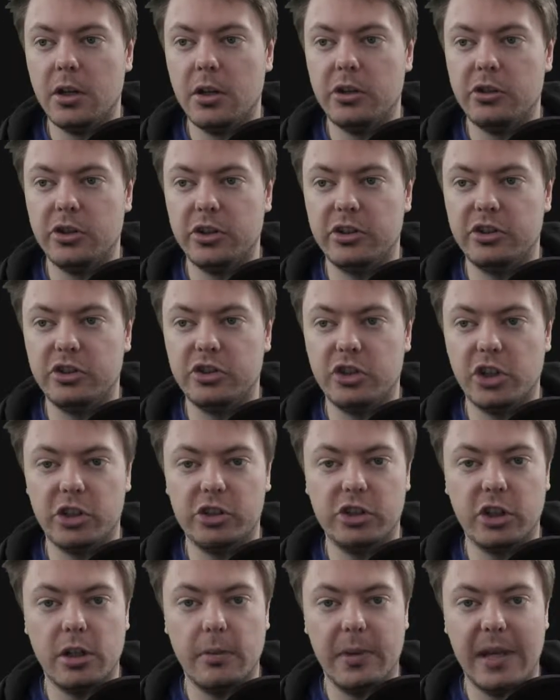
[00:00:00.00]
So this is just
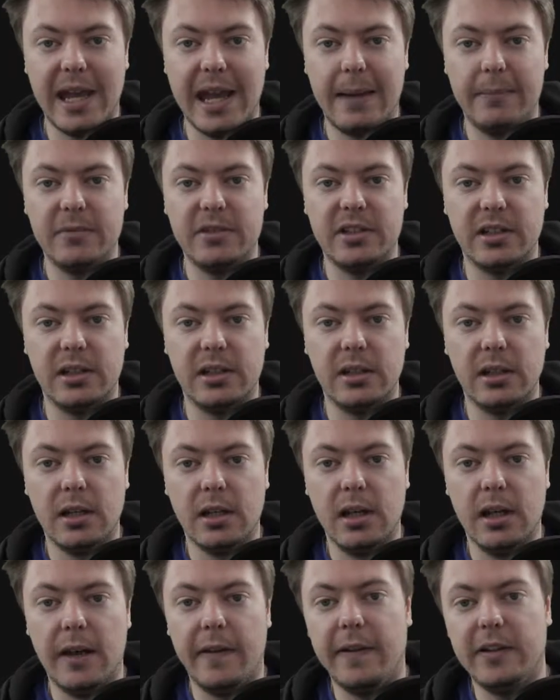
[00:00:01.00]
going to be empty,
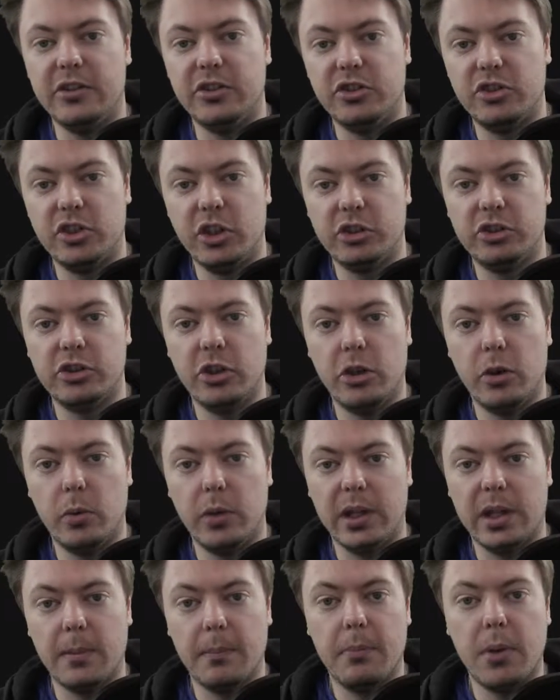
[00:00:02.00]
and this is just so that we
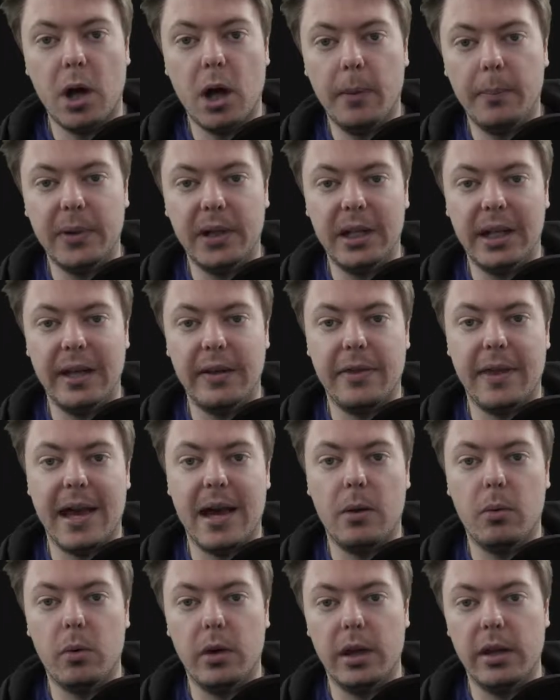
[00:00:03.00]
can populate
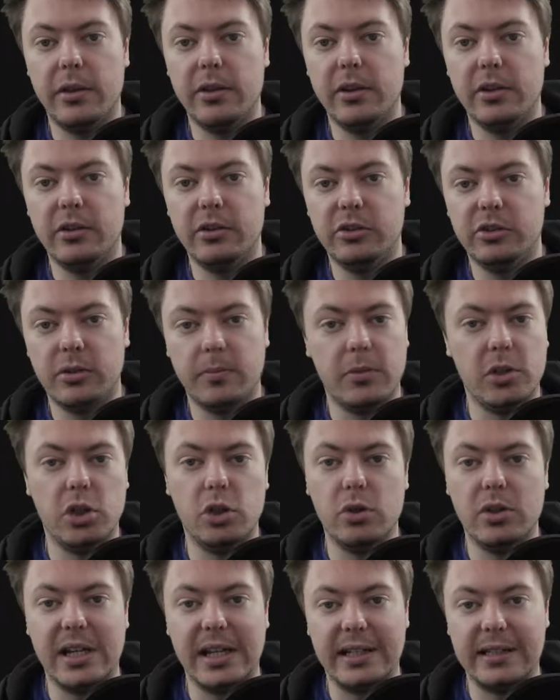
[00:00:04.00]
that with some new
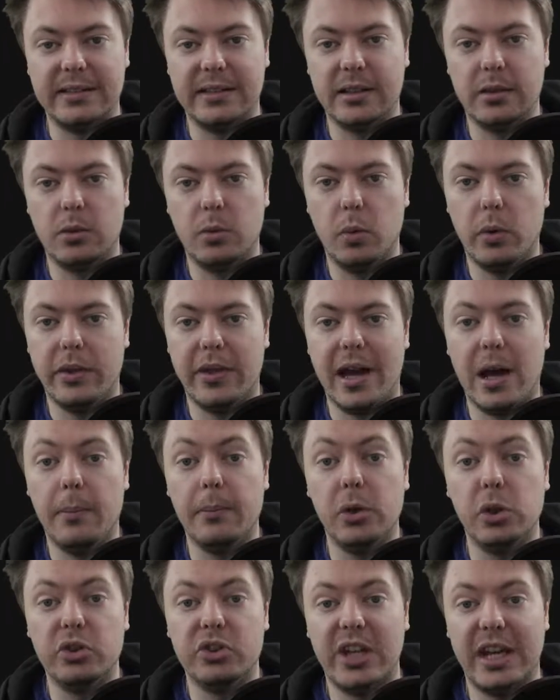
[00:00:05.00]
data without
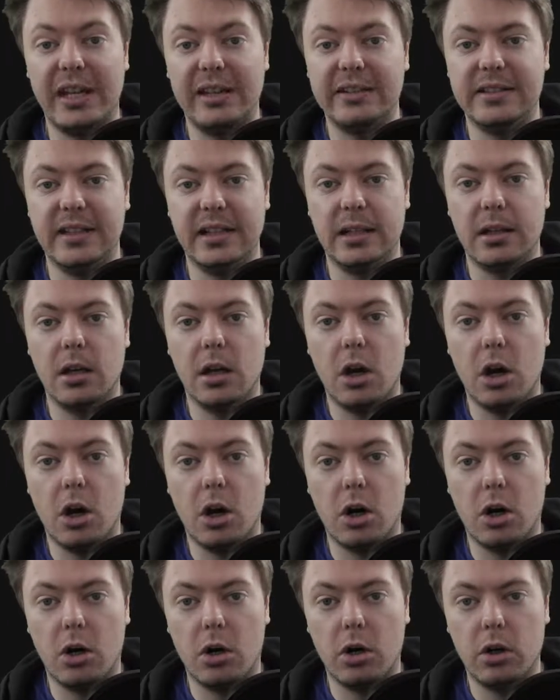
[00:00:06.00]
mutating
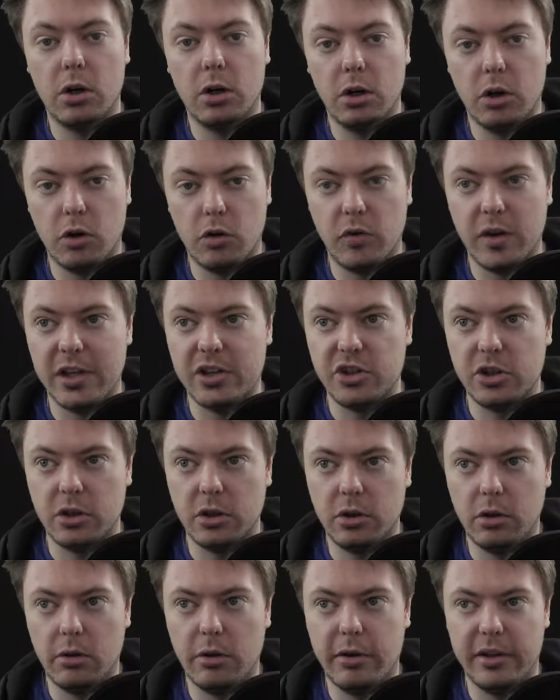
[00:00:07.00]
our
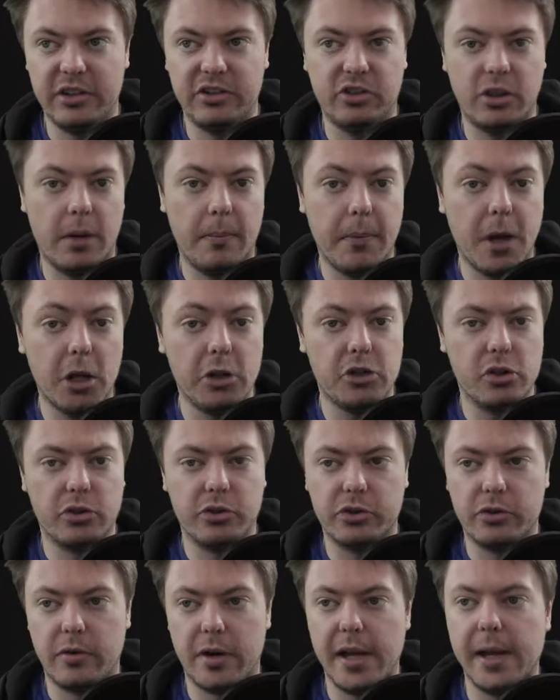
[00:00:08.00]
original
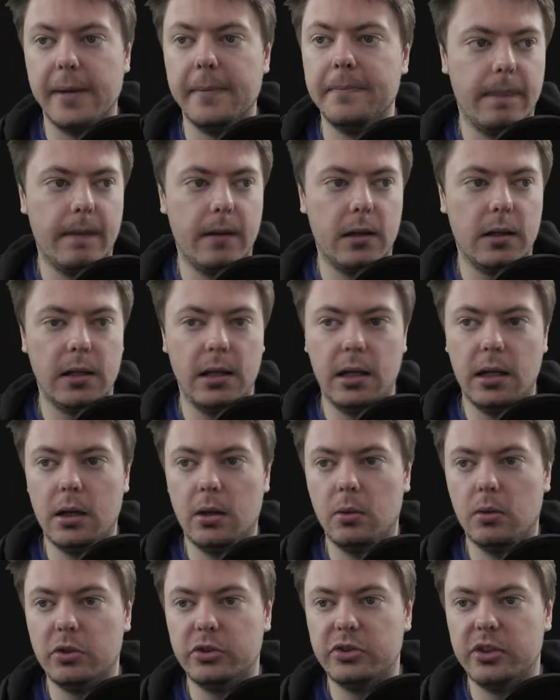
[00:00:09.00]
this.modules array. And here
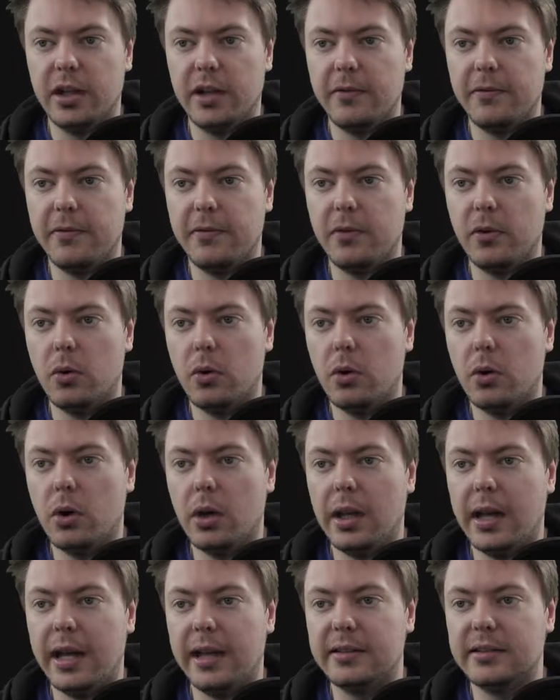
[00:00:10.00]
we'll say for
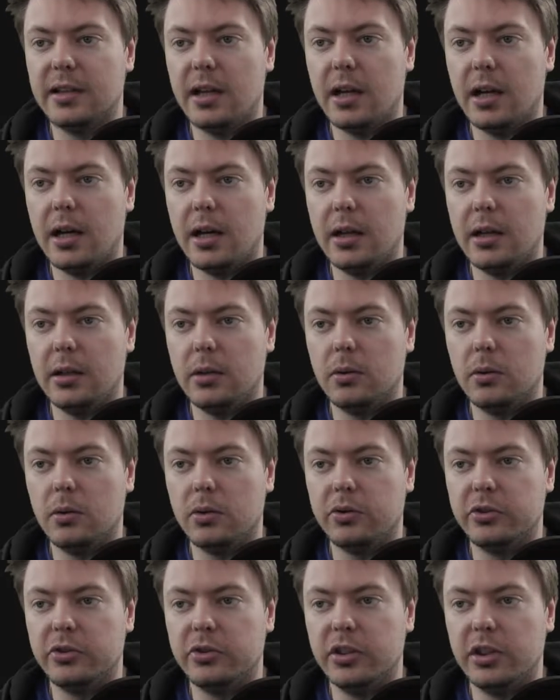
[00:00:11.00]
let I
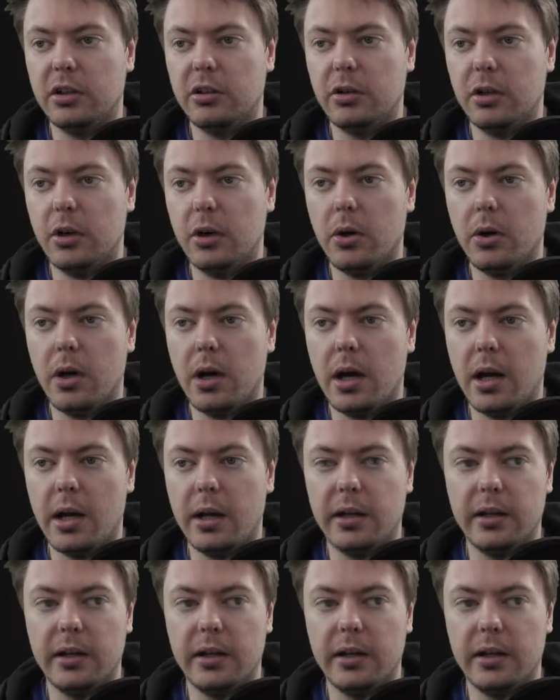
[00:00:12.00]
equals 0, I